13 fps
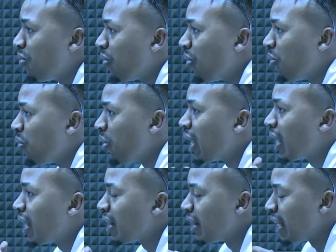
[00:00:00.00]
all the
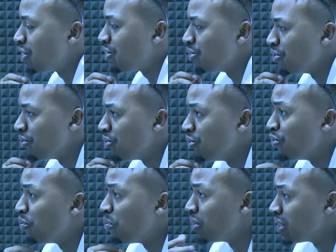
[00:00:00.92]
work that
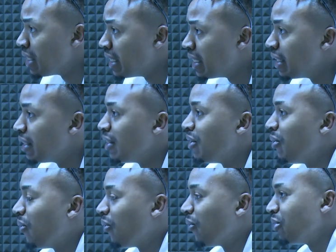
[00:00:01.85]
you've put in,
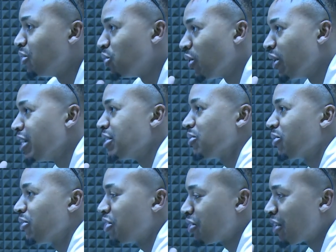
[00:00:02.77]
all the joys, all
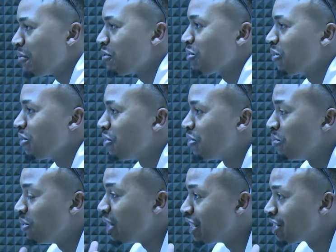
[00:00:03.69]
the triumphs, all the
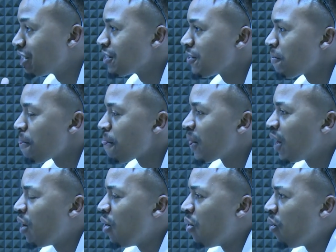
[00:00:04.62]
tribulations,
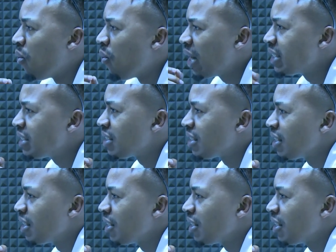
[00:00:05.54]
what